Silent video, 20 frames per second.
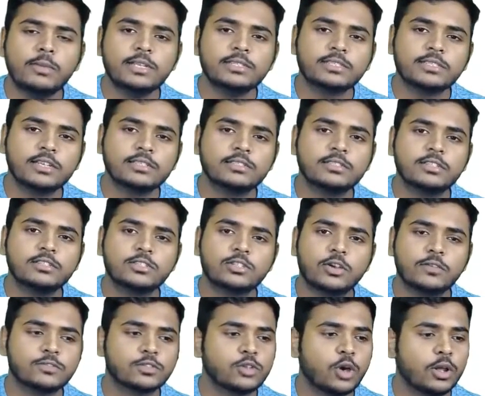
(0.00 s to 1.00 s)
must consist
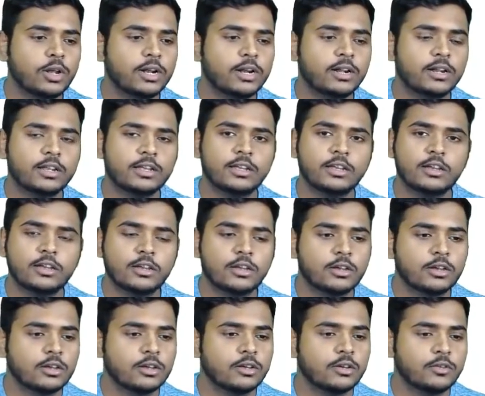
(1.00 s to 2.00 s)
of solid
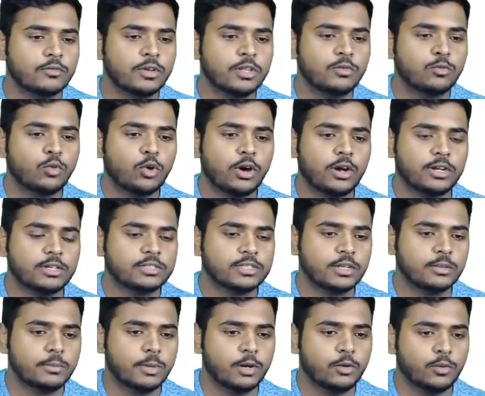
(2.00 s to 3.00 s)
with voids
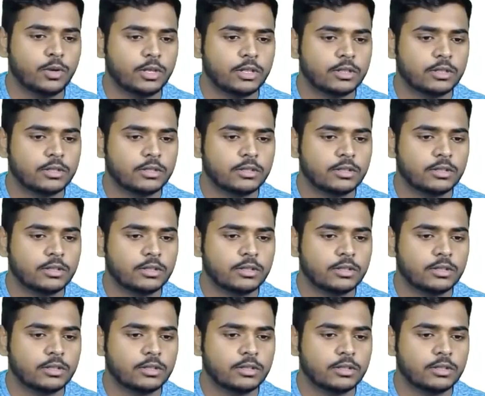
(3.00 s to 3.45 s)
in between.